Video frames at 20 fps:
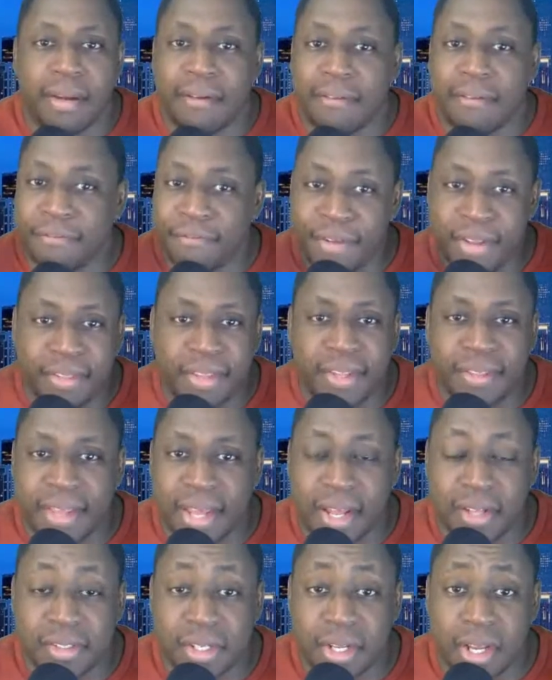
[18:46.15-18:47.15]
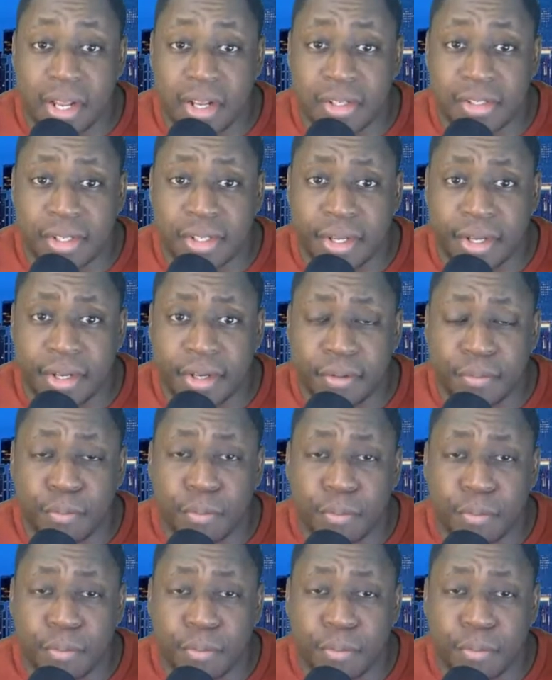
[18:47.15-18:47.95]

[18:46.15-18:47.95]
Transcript: fifty thousand dollars a year.